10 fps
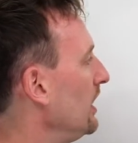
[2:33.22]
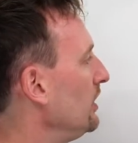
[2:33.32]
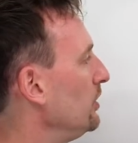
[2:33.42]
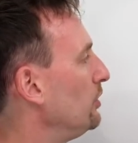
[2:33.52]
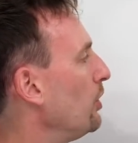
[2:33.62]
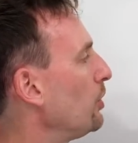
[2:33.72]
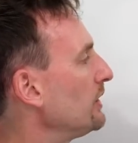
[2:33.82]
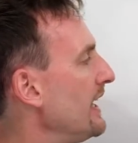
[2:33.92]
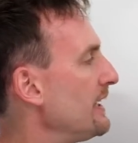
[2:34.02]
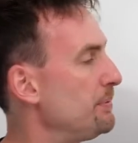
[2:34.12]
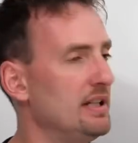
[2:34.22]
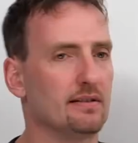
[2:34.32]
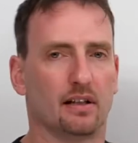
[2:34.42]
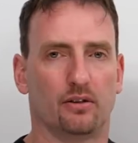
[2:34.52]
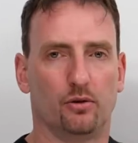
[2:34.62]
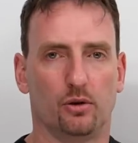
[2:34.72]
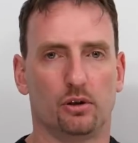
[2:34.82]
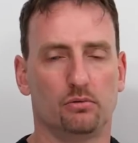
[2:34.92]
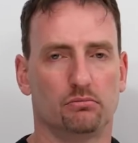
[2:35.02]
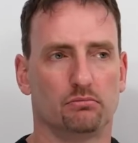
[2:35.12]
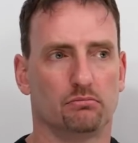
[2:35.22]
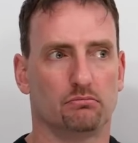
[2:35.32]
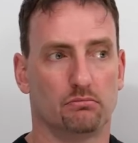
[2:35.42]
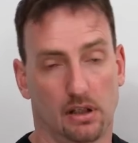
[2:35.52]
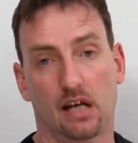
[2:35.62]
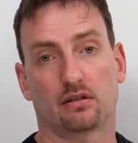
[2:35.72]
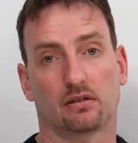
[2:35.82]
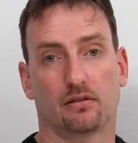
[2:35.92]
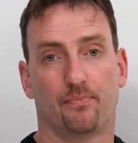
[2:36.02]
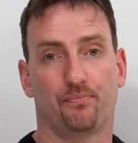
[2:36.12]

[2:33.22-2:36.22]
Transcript: You don't like pizza, do you? Yes.